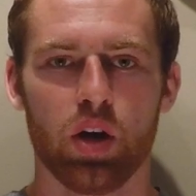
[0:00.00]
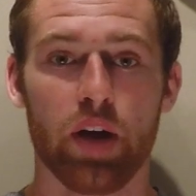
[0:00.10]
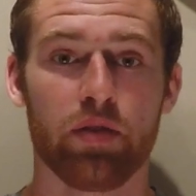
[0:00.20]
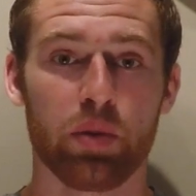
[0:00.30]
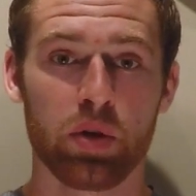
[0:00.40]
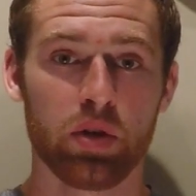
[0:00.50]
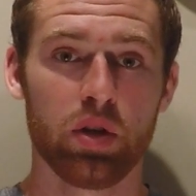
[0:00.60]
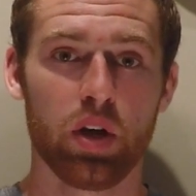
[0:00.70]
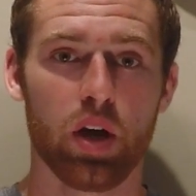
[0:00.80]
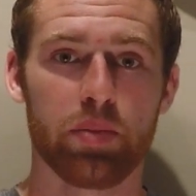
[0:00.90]
Hi everyone,
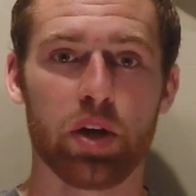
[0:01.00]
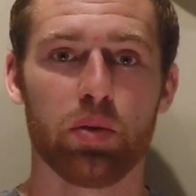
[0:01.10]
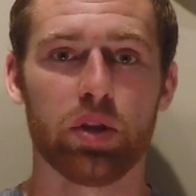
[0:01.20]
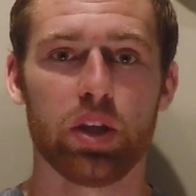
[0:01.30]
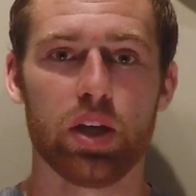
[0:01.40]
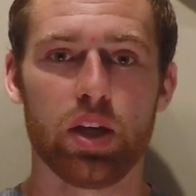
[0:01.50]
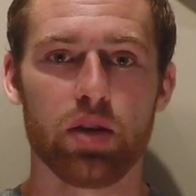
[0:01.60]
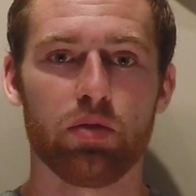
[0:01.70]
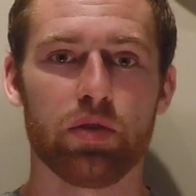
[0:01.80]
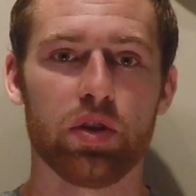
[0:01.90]
I'm here with
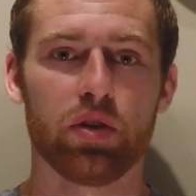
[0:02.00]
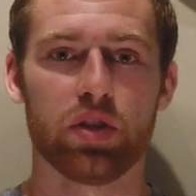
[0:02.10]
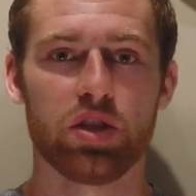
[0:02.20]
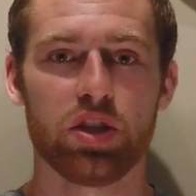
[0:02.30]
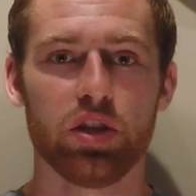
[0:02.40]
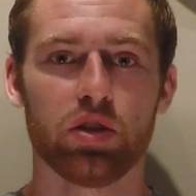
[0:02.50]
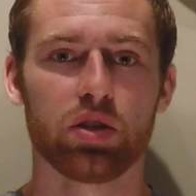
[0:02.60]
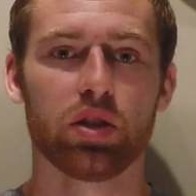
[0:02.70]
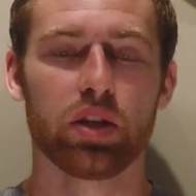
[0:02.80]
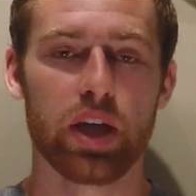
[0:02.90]
a review of the
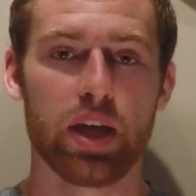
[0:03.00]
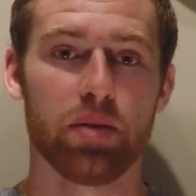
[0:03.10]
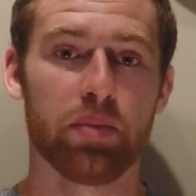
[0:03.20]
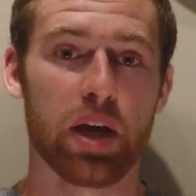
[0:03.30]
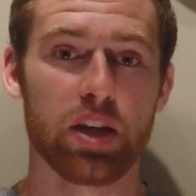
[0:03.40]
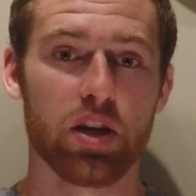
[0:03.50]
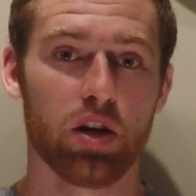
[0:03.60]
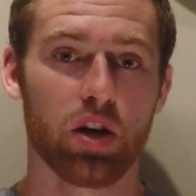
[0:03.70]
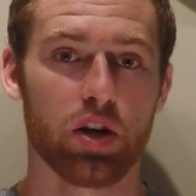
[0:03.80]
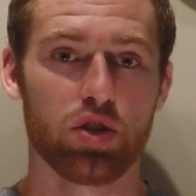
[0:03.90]
Stihl
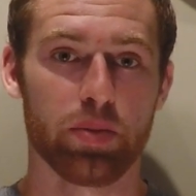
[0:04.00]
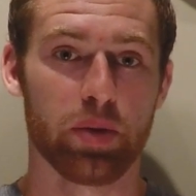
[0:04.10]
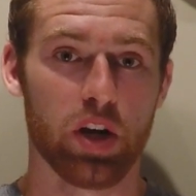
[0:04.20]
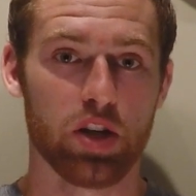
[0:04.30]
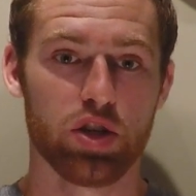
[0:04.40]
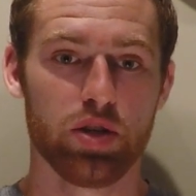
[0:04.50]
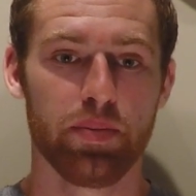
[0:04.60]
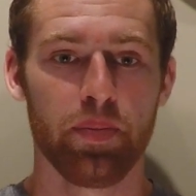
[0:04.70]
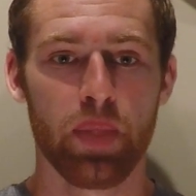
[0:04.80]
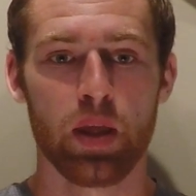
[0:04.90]
KM90R trimmer and edger.
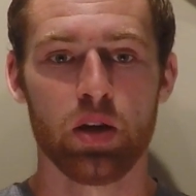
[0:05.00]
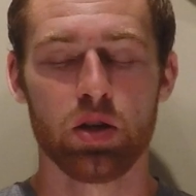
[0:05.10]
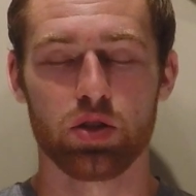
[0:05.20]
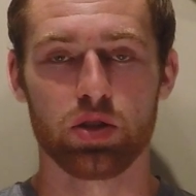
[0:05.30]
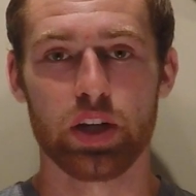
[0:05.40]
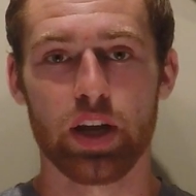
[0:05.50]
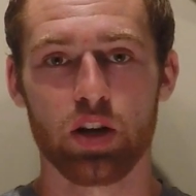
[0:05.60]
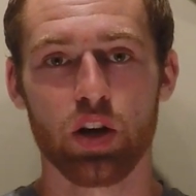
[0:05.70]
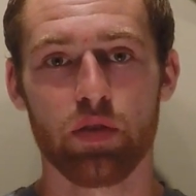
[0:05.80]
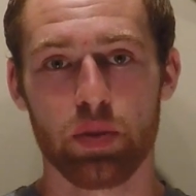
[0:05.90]
So today I'll
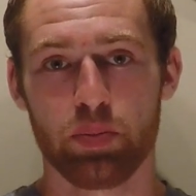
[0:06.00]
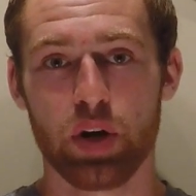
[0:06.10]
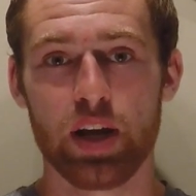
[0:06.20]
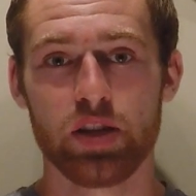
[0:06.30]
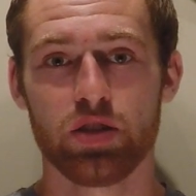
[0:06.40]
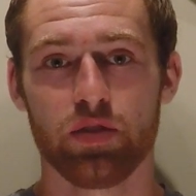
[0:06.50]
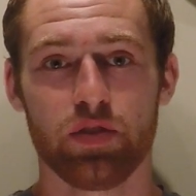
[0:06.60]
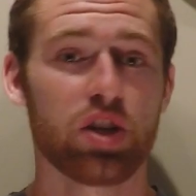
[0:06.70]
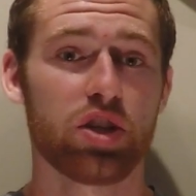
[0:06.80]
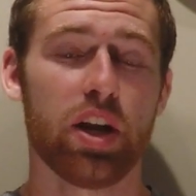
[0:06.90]
go over the price, the
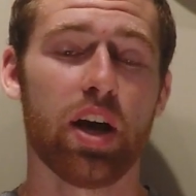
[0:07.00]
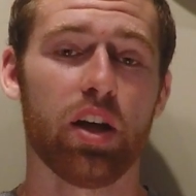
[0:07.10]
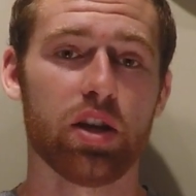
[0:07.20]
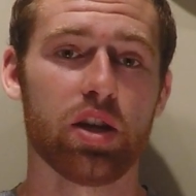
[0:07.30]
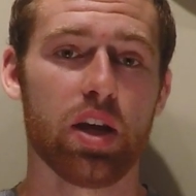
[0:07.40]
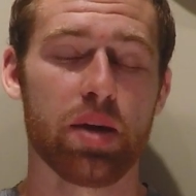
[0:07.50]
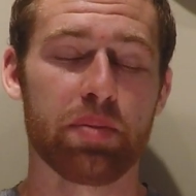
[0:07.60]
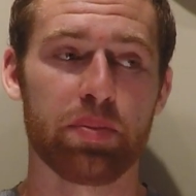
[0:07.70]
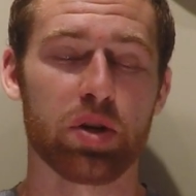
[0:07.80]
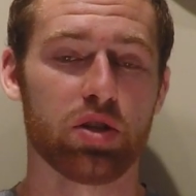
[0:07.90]
functionality, and my
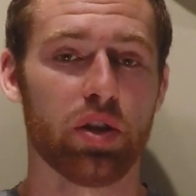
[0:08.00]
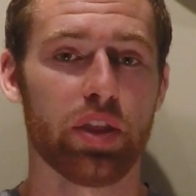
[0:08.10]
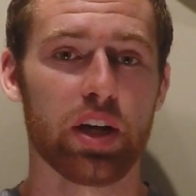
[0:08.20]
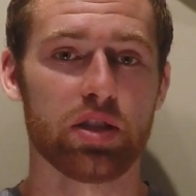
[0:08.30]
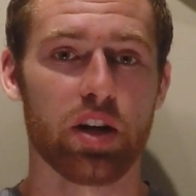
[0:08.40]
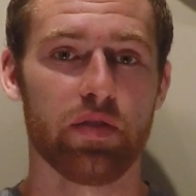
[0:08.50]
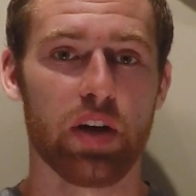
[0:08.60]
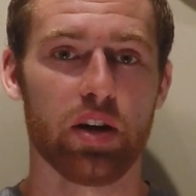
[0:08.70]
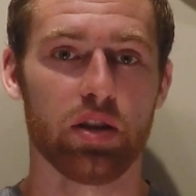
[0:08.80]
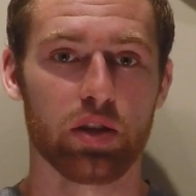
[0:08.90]
personal thoughts that I've
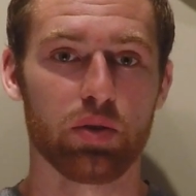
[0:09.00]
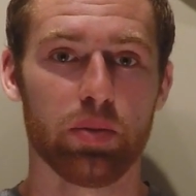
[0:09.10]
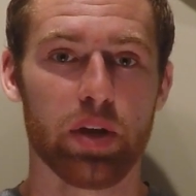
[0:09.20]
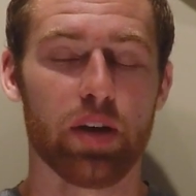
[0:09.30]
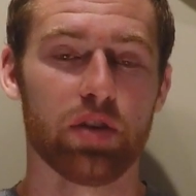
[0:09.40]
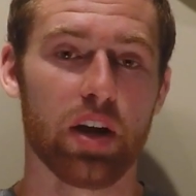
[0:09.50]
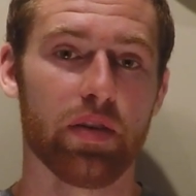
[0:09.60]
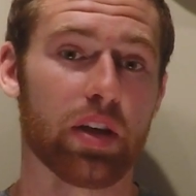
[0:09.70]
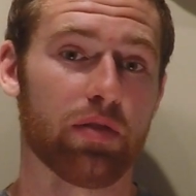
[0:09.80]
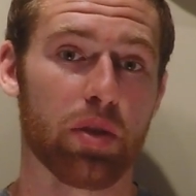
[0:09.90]
had on the equipment after
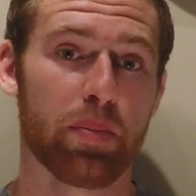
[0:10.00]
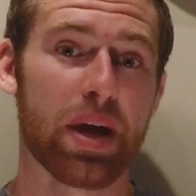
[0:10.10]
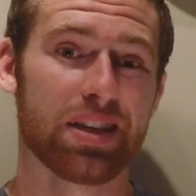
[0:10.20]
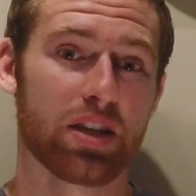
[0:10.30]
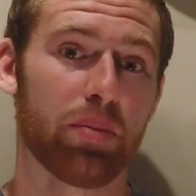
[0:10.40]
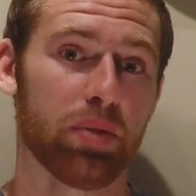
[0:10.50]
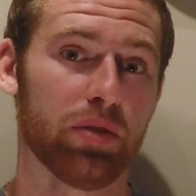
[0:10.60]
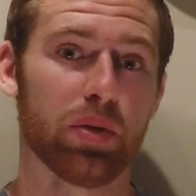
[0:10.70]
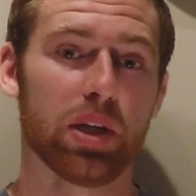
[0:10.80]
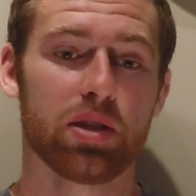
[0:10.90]
having it for the past couple
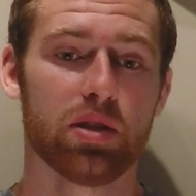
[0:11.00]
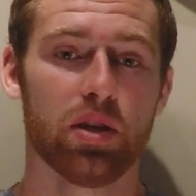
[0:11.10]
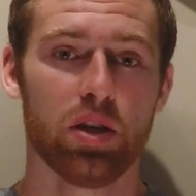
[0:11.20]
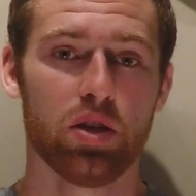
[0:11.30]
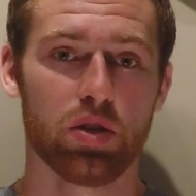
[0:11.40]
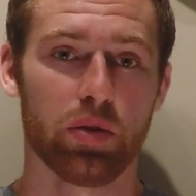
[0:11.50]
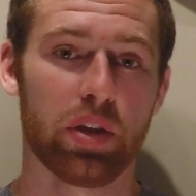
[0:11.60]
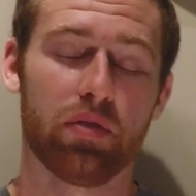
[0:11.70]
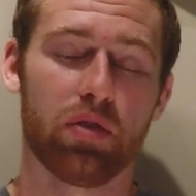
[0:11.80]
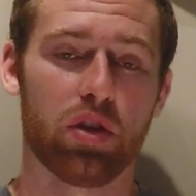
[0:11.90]
of weeks. So
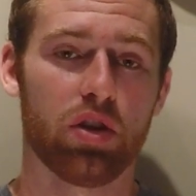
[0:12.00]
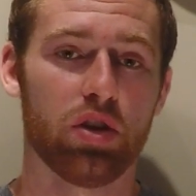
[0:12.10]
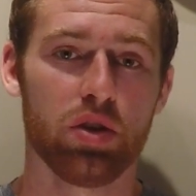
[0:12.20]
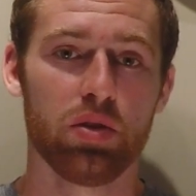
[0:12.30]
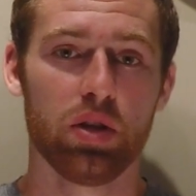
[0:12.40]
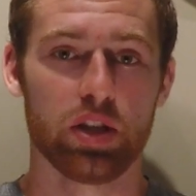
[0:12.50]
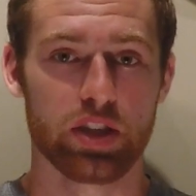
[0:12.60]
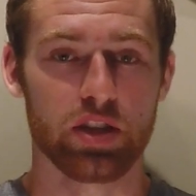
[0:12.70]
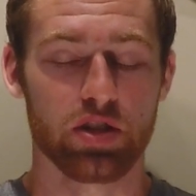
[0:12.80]
without further ado, let's get